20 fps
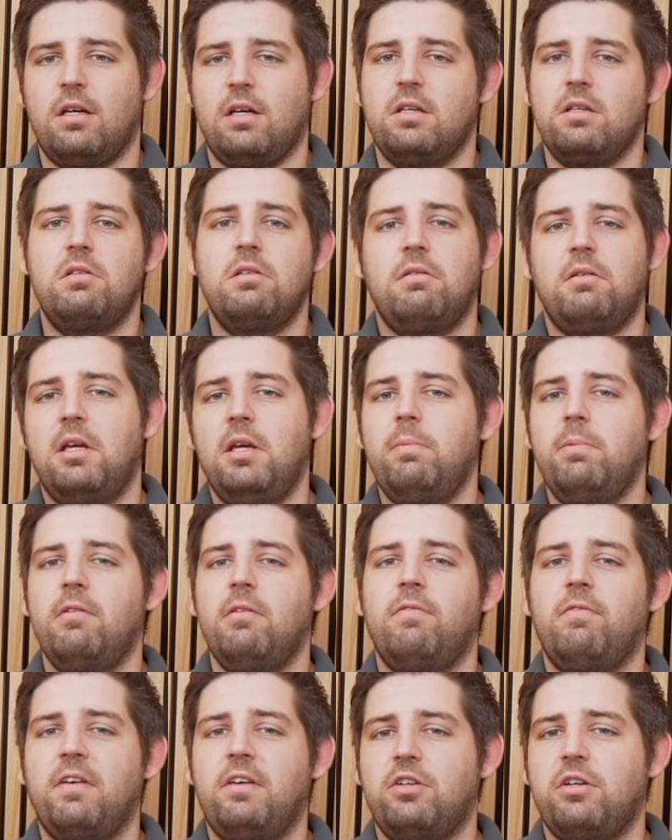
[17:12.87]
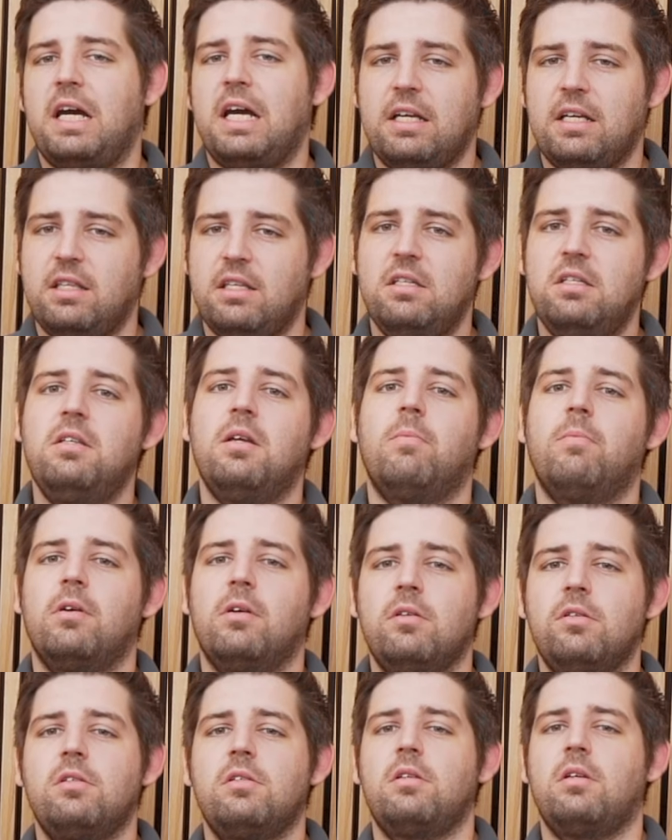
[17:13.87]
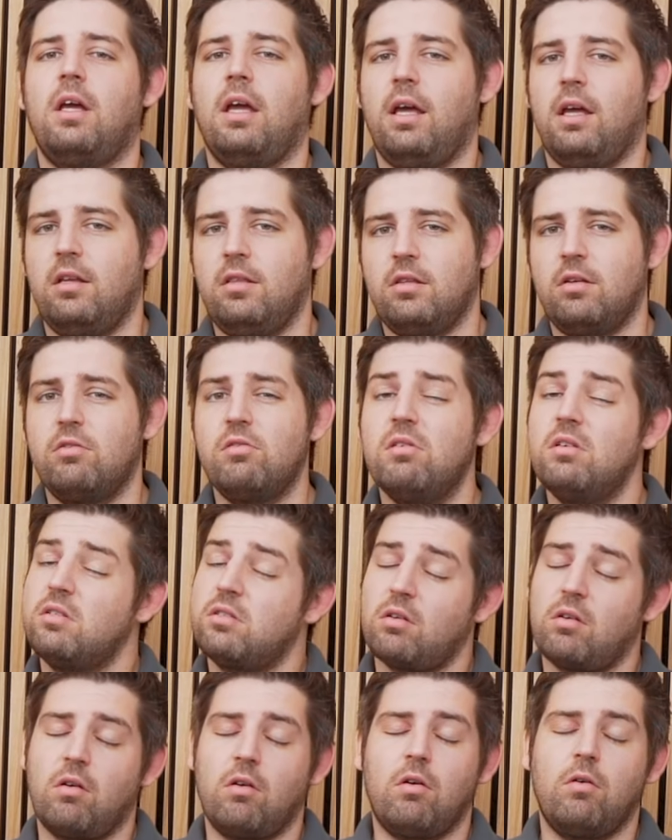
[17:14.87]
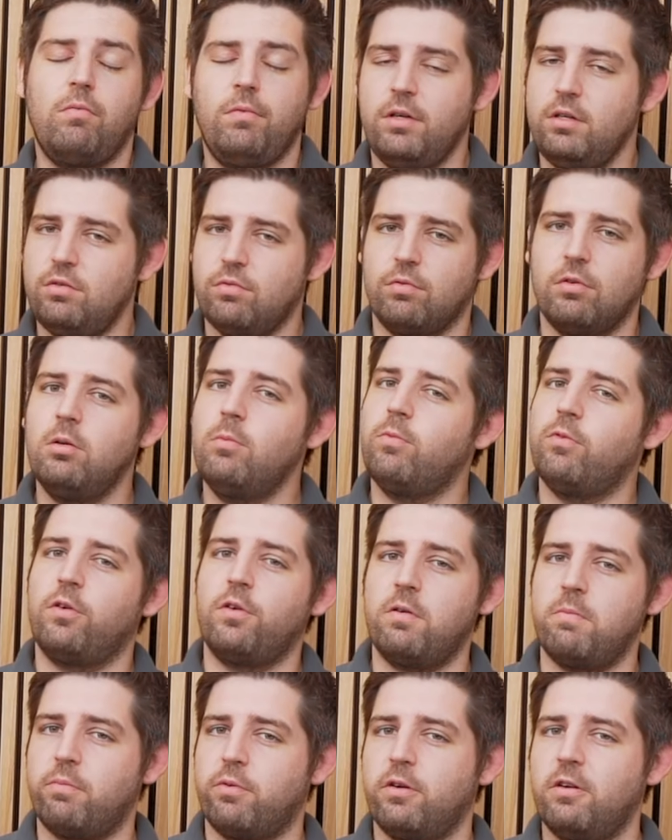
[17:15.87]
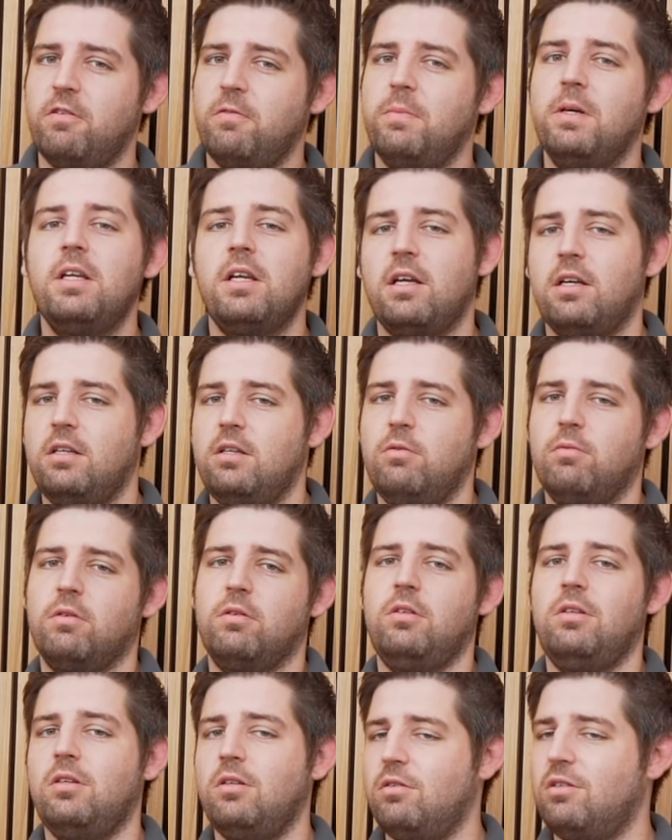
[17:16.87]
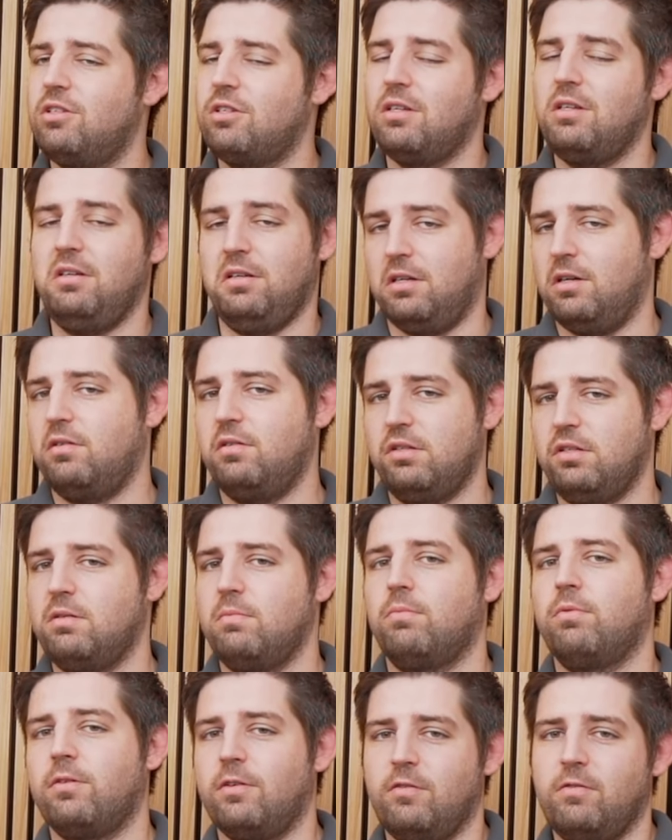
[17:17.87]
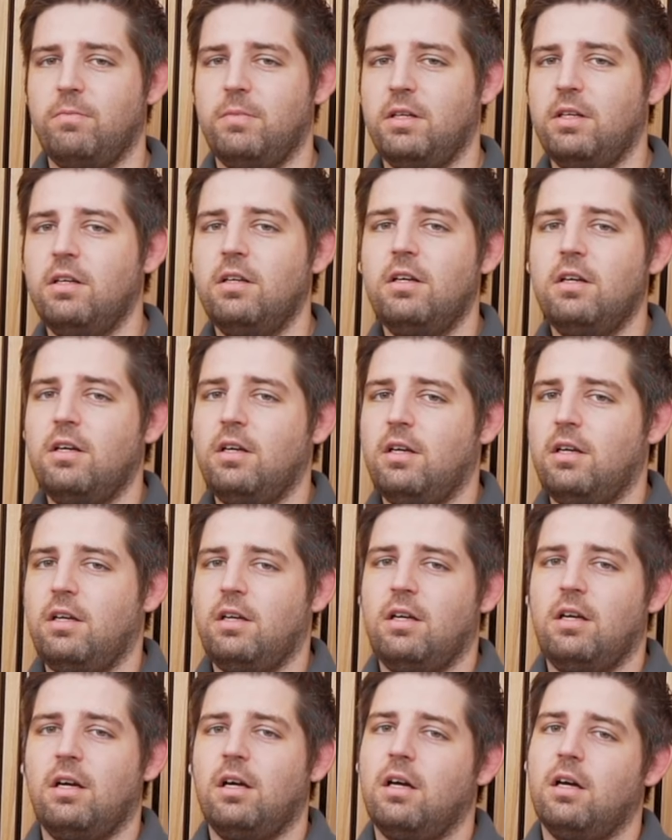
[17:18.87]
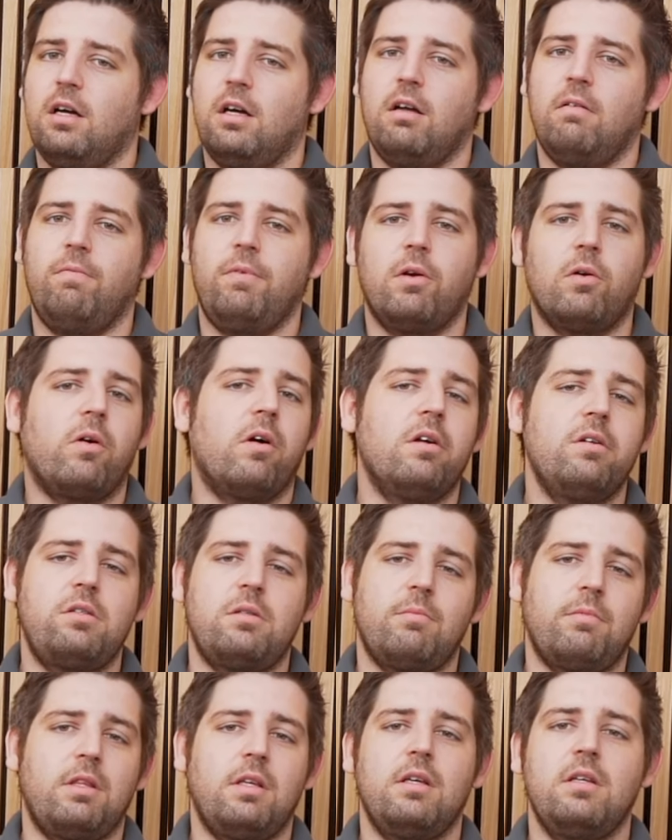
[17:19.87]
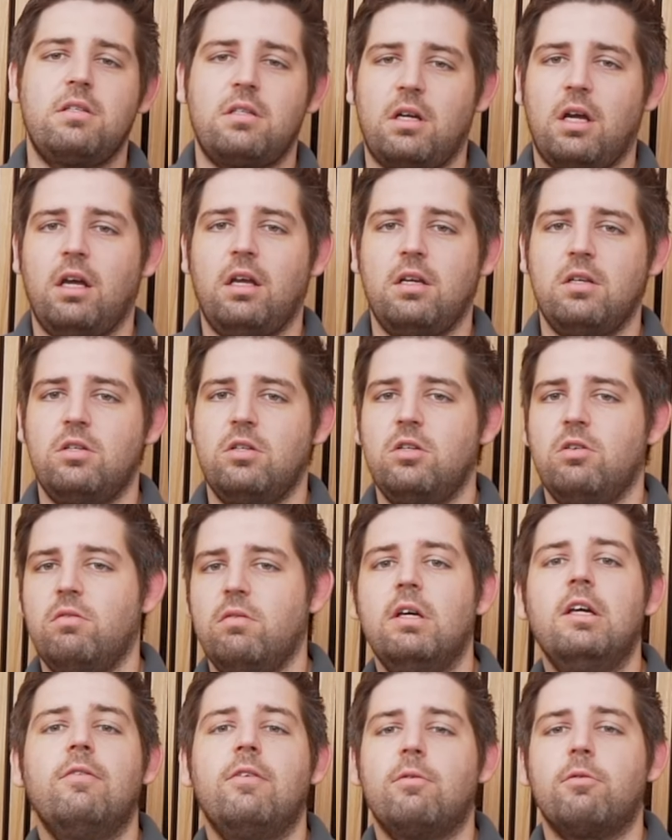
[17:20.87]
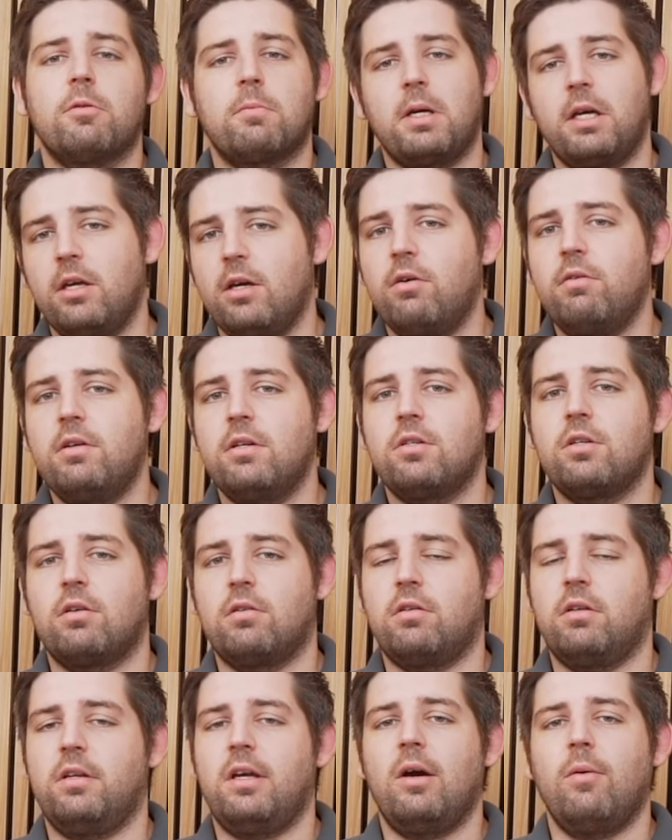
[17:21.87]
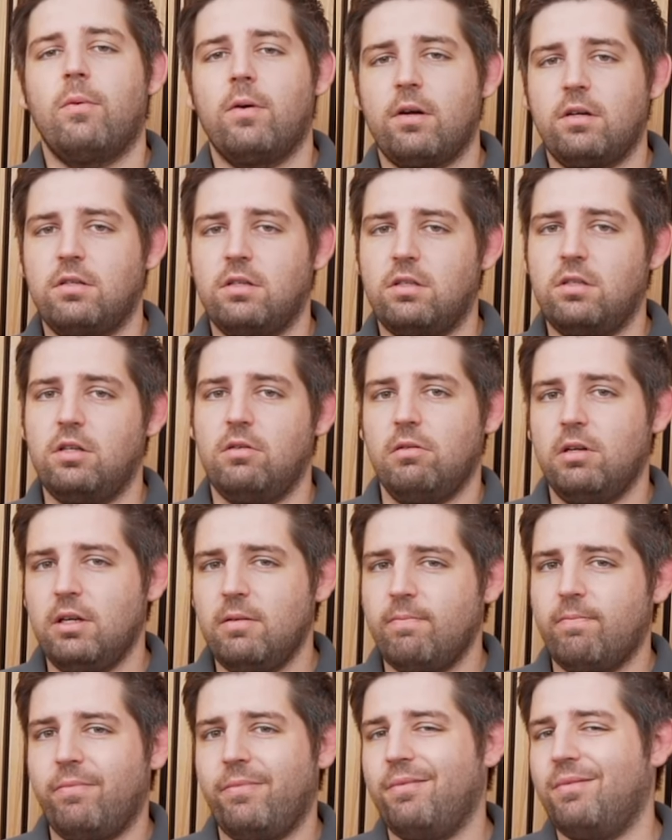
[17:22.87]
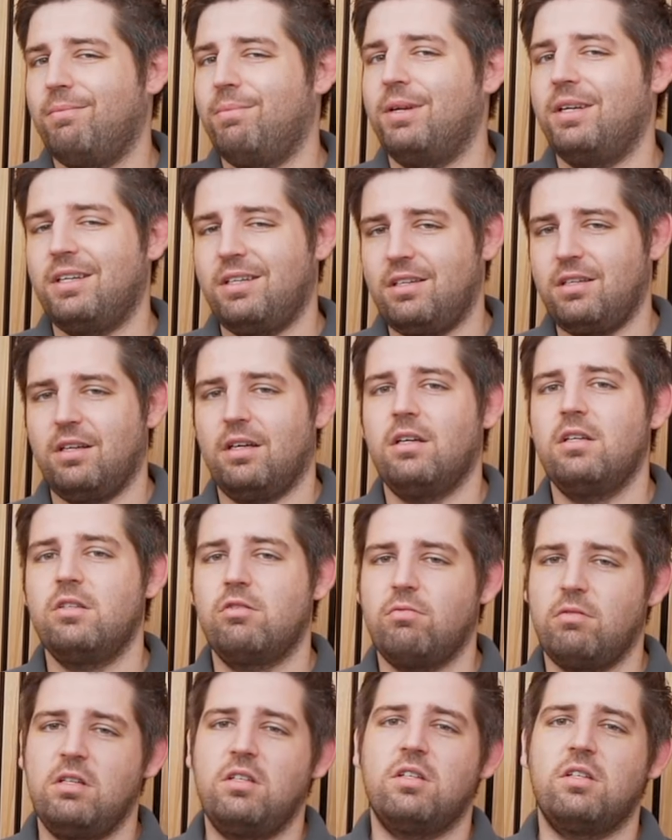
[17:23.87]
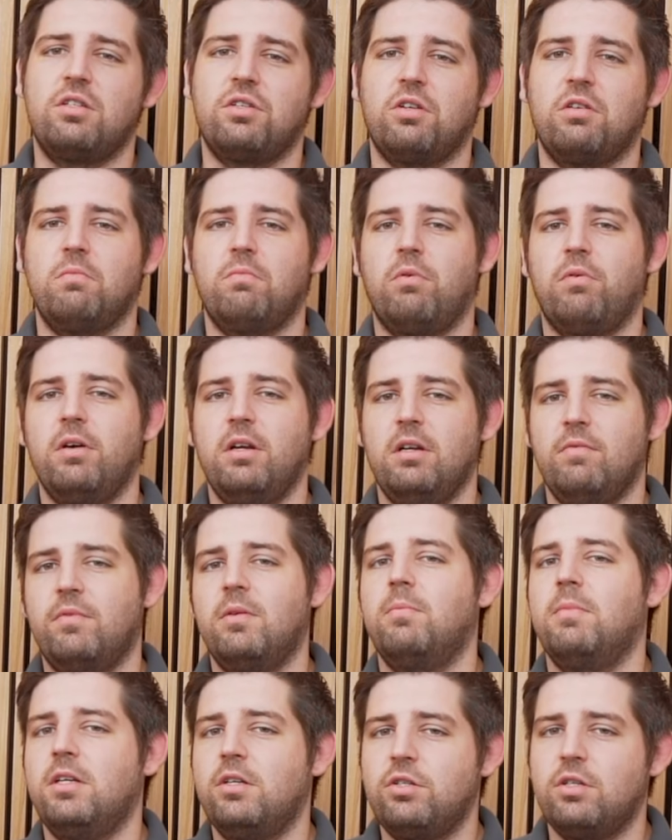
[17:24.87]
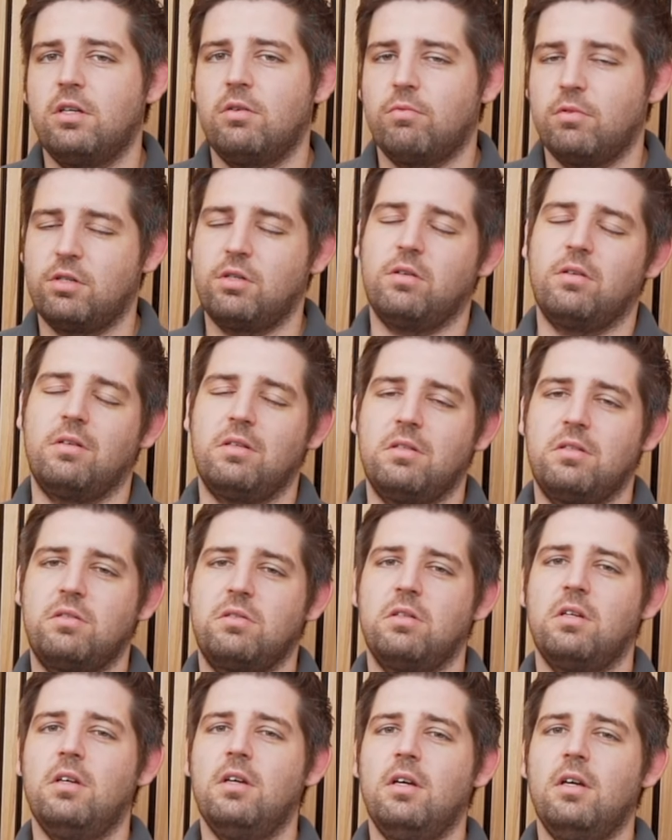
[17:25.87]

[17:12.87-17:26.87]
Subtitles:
So keeping track of these numbers, and there is always room for improvement, and you will usually notice improvement. There are some things that I can do even with my own internal network to tune it, but it does reach a certain point of diminishing returns.